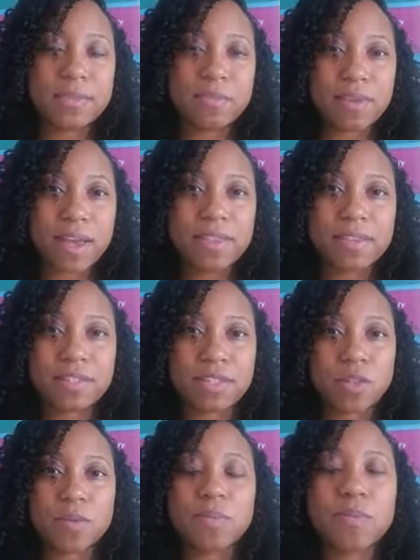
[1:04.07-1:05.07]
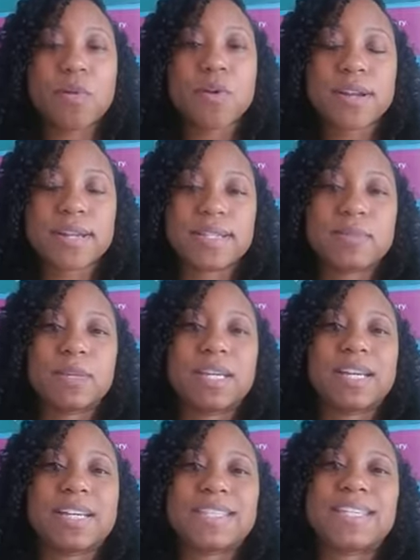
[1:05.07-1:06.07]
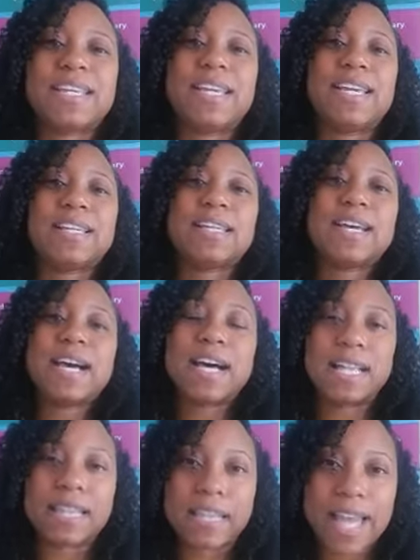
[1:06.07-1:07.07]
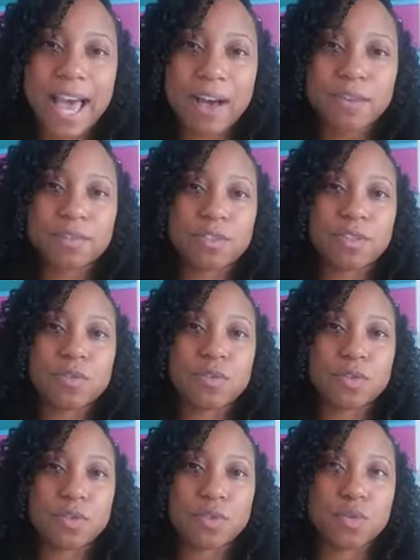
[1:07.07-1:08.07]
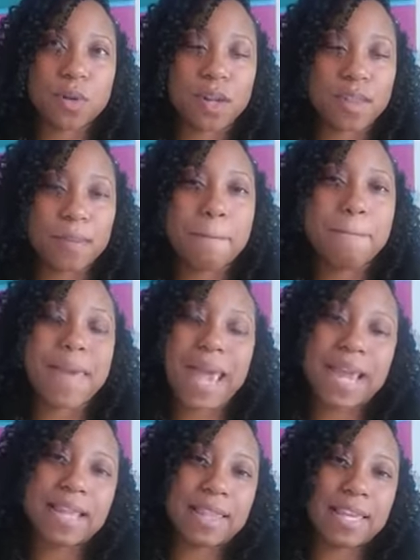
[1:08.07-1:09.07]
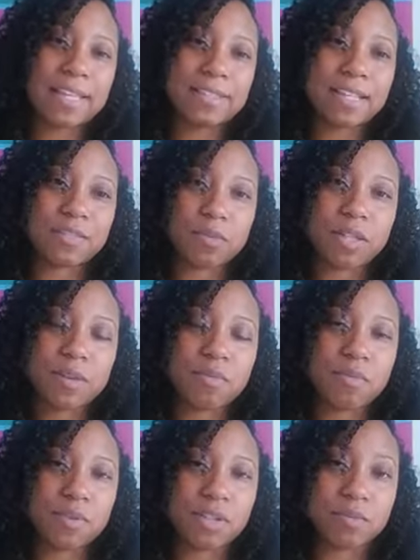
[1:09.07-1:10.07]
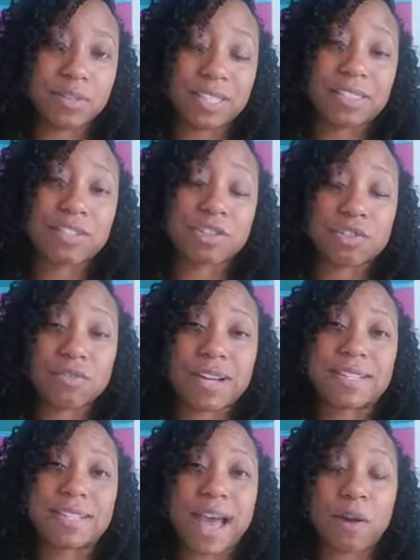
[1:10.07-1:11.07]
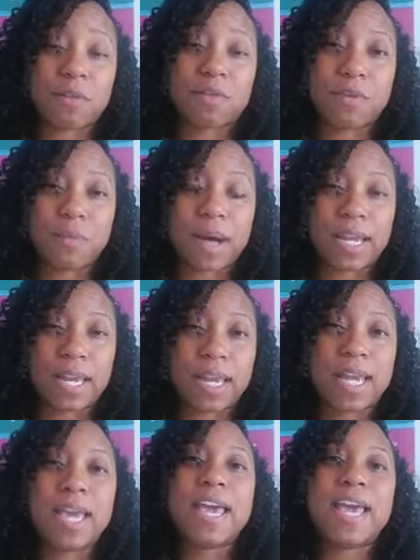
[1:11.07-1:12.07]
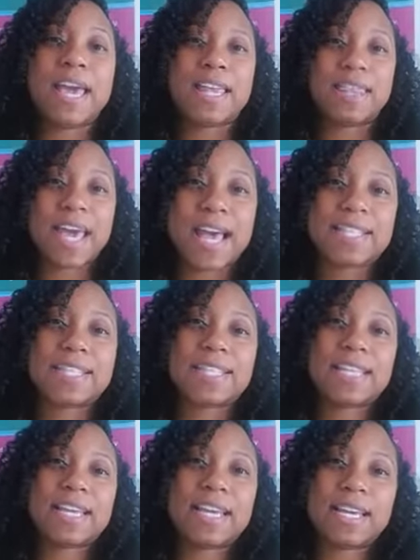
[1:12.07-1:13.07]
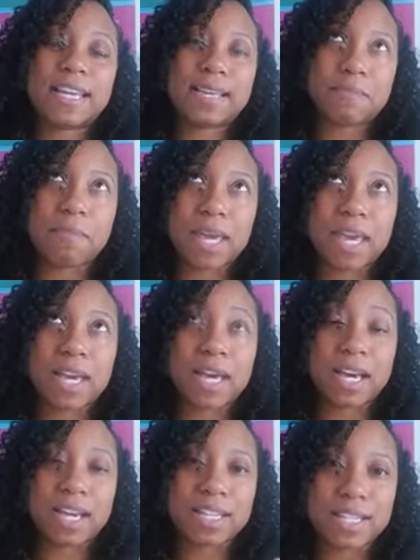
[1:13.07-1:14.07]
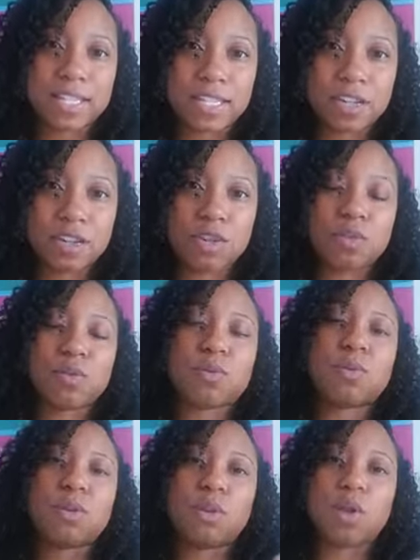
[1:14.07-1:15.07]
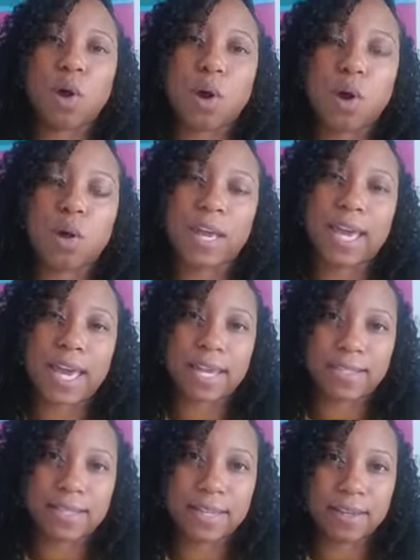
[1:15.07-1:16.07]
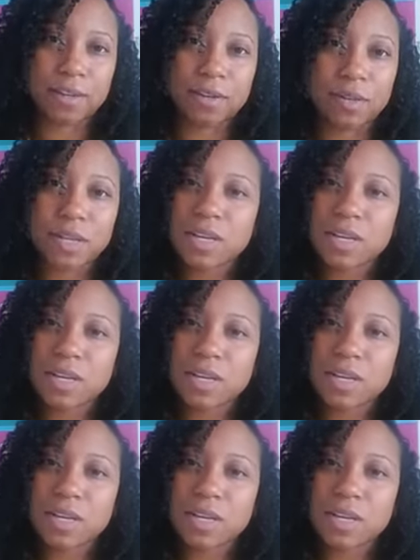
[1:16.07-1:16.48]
breath is so important is because it allows you to do one of the main things that's really important to release stress out of the body. And that's making a continued long exhale.